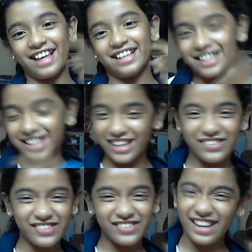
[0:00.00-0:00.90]

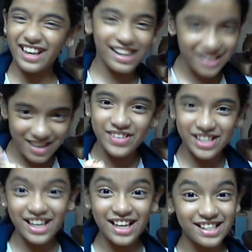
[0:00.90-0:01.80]
So it's
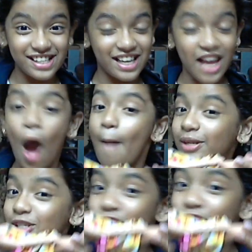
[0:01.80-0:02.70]
easy.
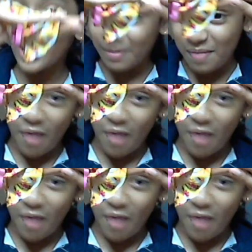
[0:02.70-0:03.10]
But did you like my